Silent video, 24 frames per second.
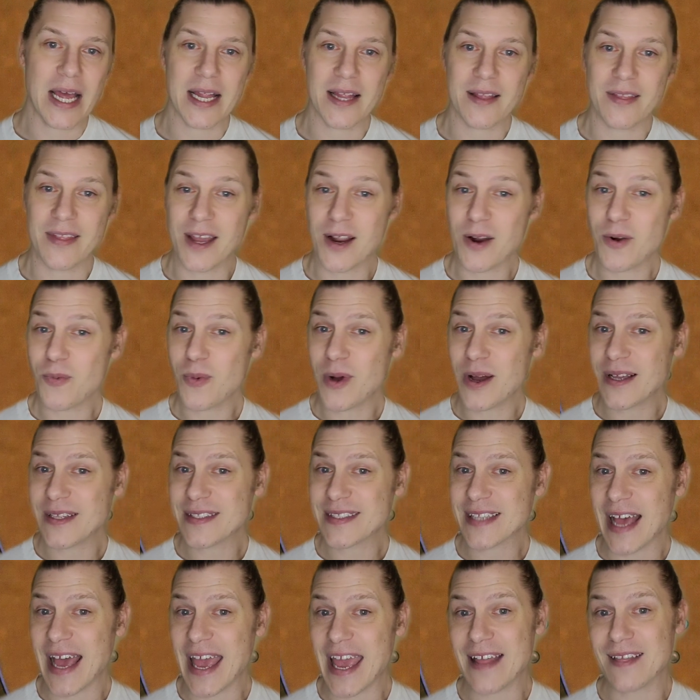There
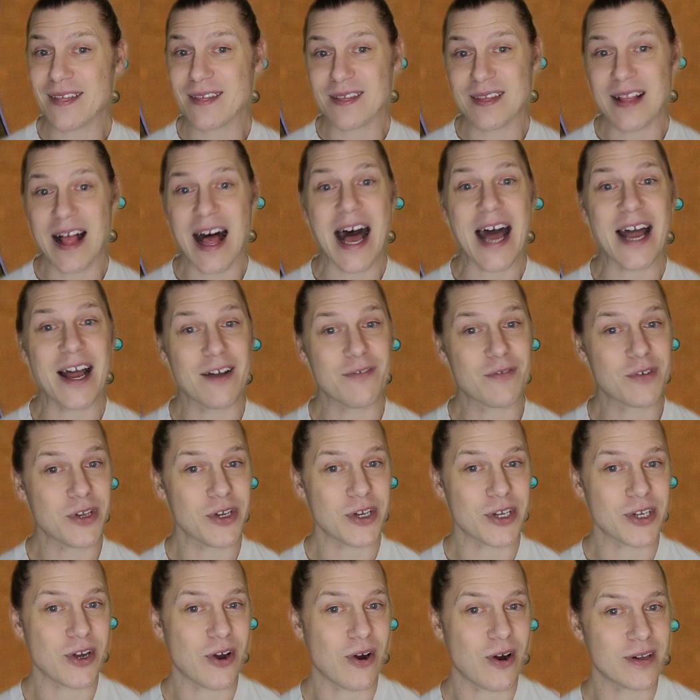was a lot of
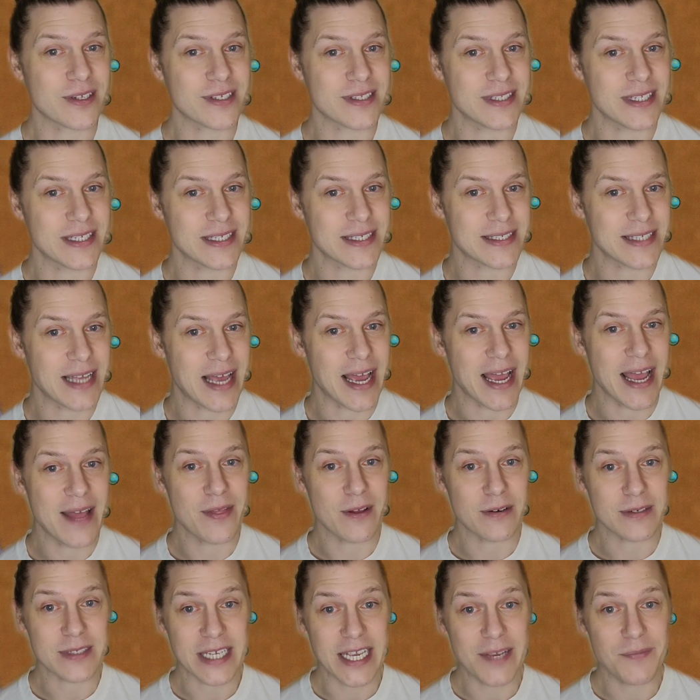good cards in this set, and
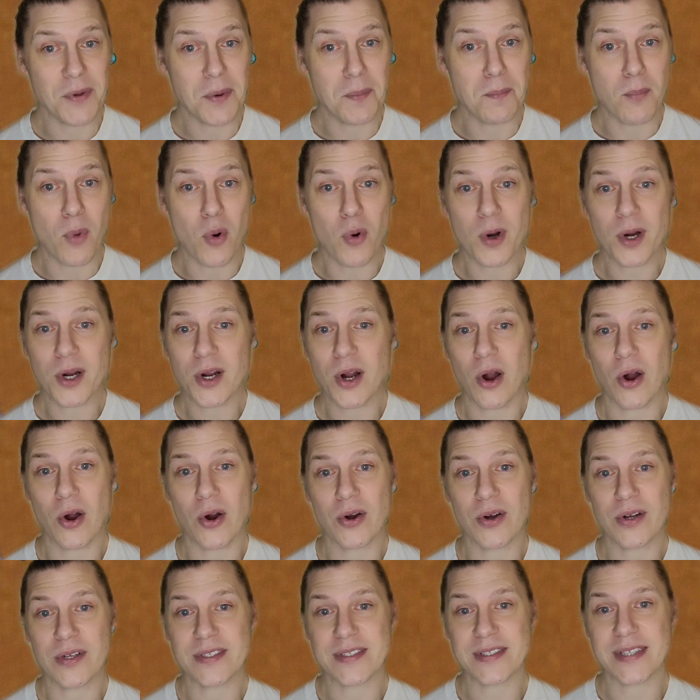there's even more
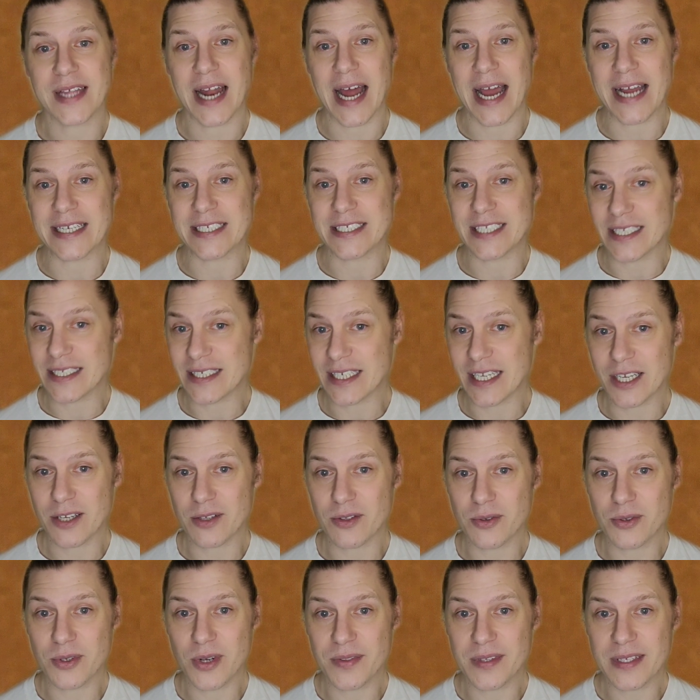cards that I didn't
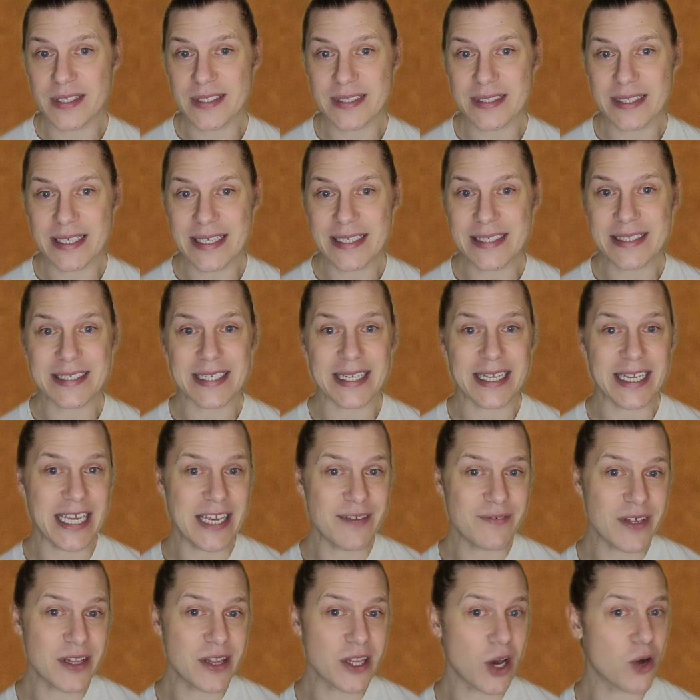include on this list,
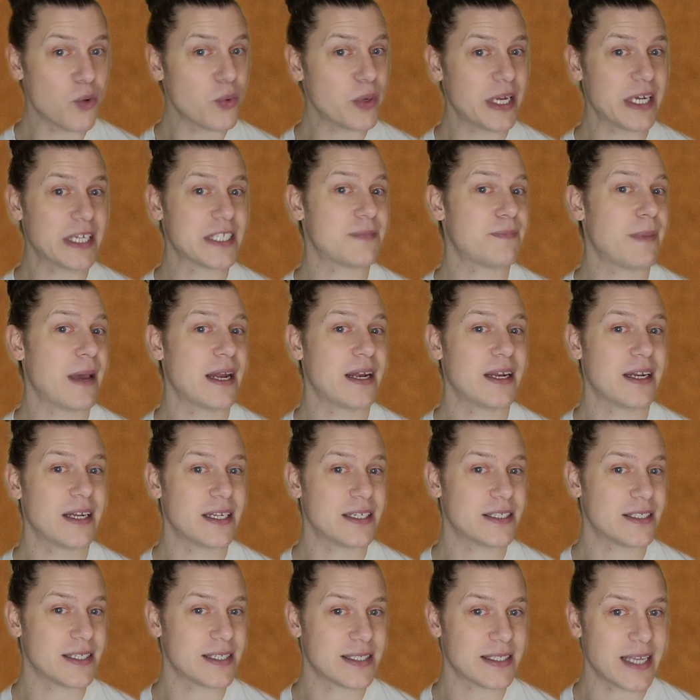even though we expanded
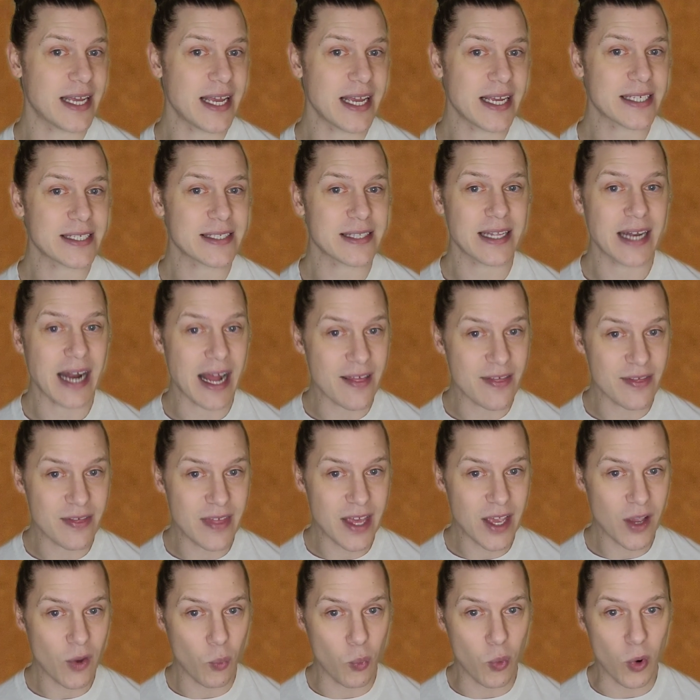it to 6, that I
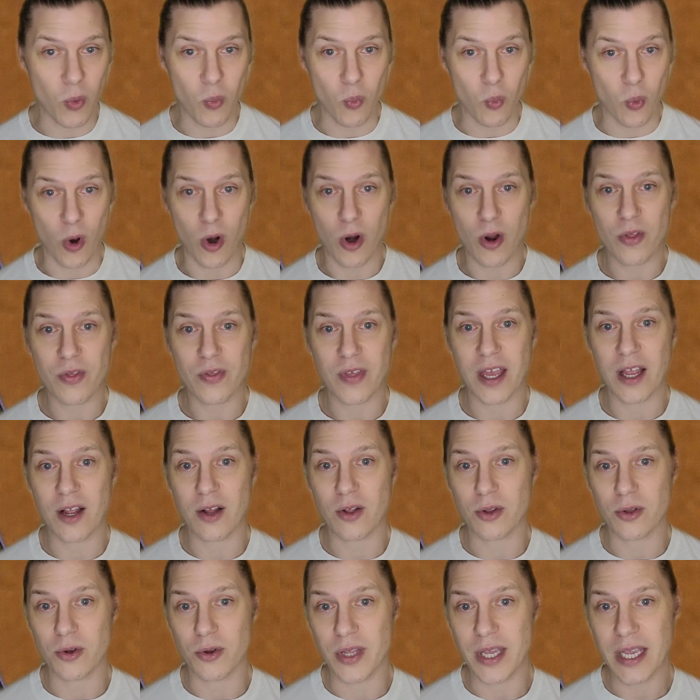think were worth
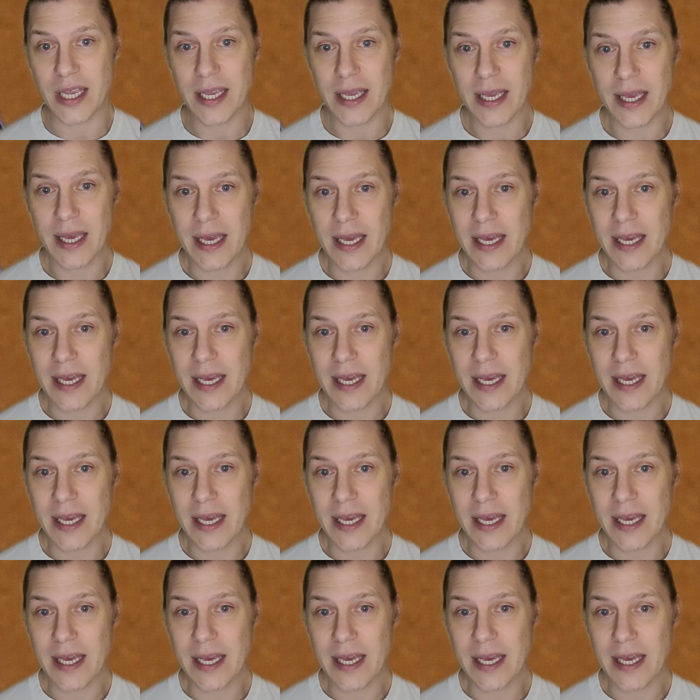including.